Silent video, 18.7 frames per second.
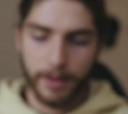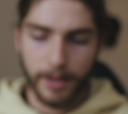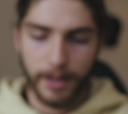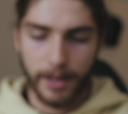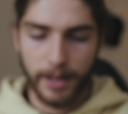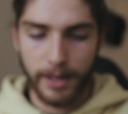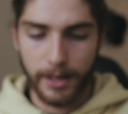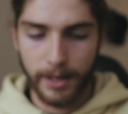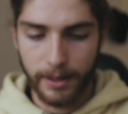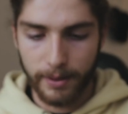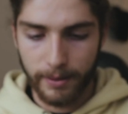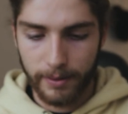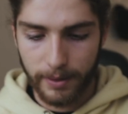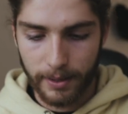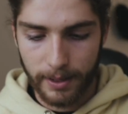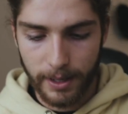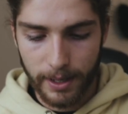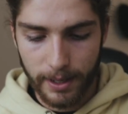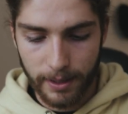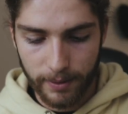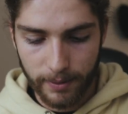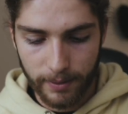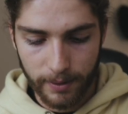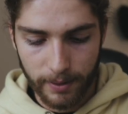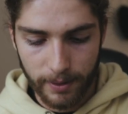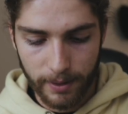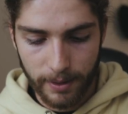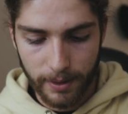and it
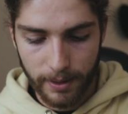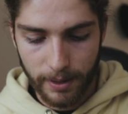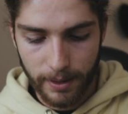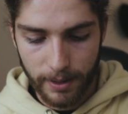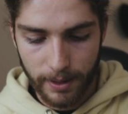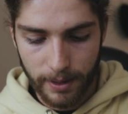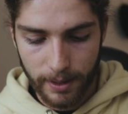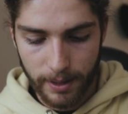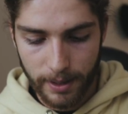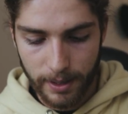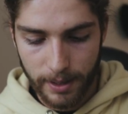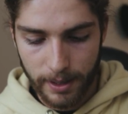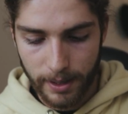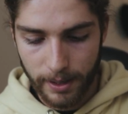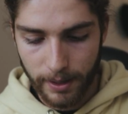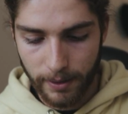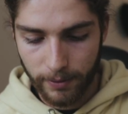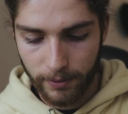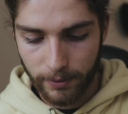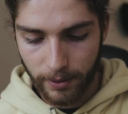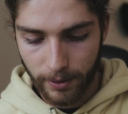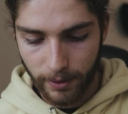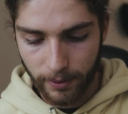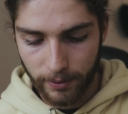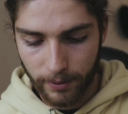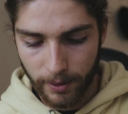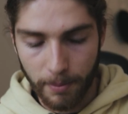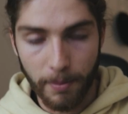is
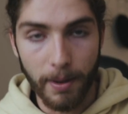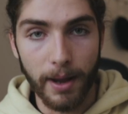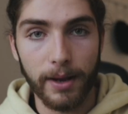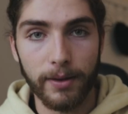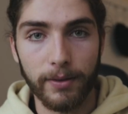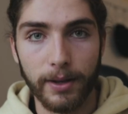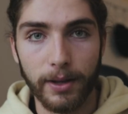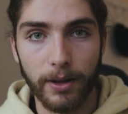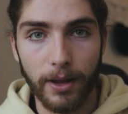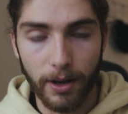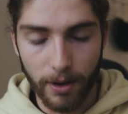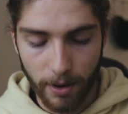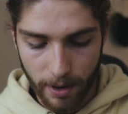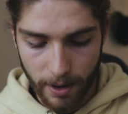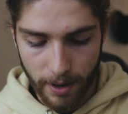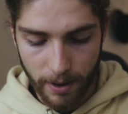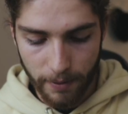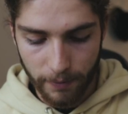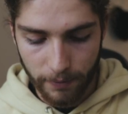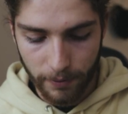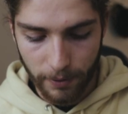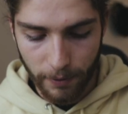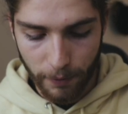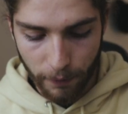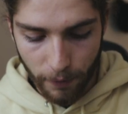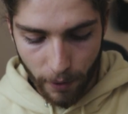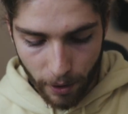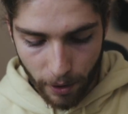just amazing. Like, the
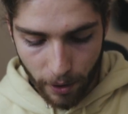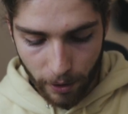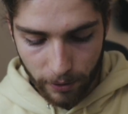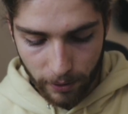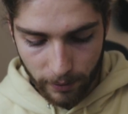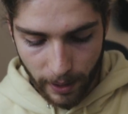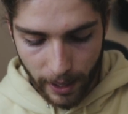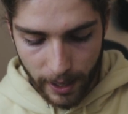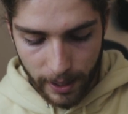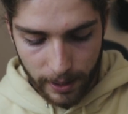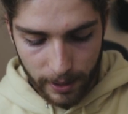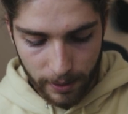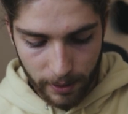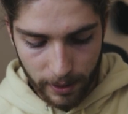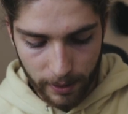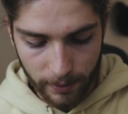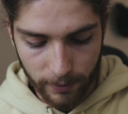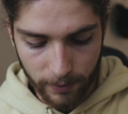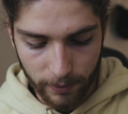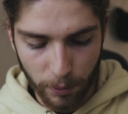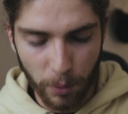photos you take, it's